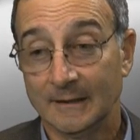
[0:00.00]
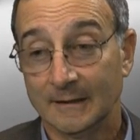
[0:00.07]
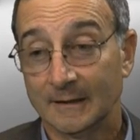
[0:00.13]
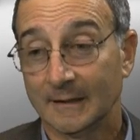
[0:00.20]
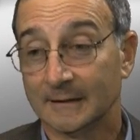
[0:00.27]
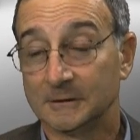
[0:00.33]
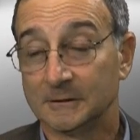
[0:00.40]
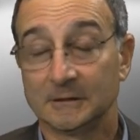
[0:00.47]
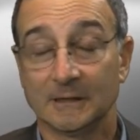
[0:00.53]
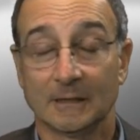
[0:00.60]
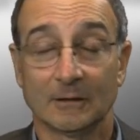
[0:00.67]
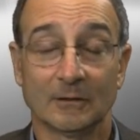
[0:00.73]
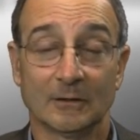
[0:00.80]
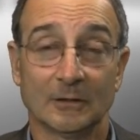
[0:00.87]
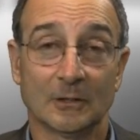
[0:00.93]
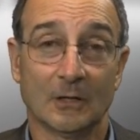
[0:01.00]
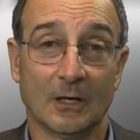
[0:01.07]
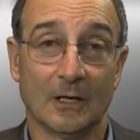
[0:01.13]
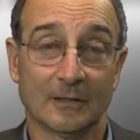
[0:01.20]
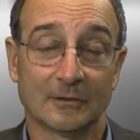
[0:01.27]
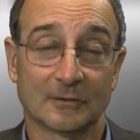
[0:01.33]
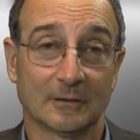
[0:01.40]
and share the
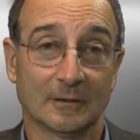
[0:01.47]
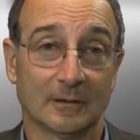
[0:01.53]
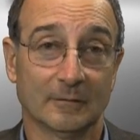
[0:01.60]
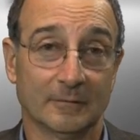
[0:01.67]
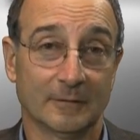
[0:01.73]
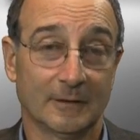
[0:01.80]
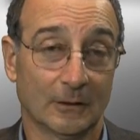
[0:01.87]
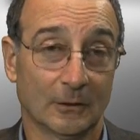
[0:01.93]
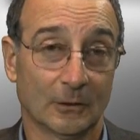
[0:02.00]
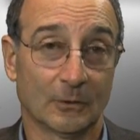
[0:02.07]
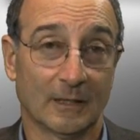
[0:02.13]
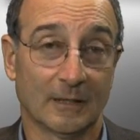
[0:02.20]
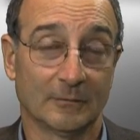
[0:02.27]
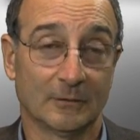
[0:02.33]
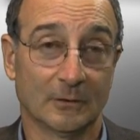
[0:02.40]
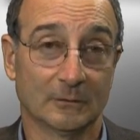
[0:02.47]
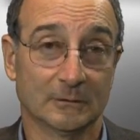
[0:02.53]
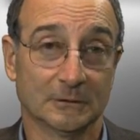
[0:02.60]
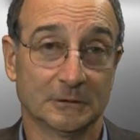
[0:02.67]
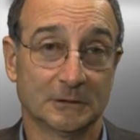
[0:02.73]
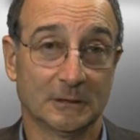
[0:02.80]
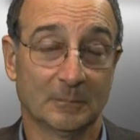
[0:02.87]
cost of aircraft
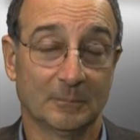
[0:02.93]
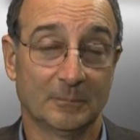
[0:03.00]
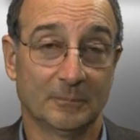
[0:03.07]
ownership.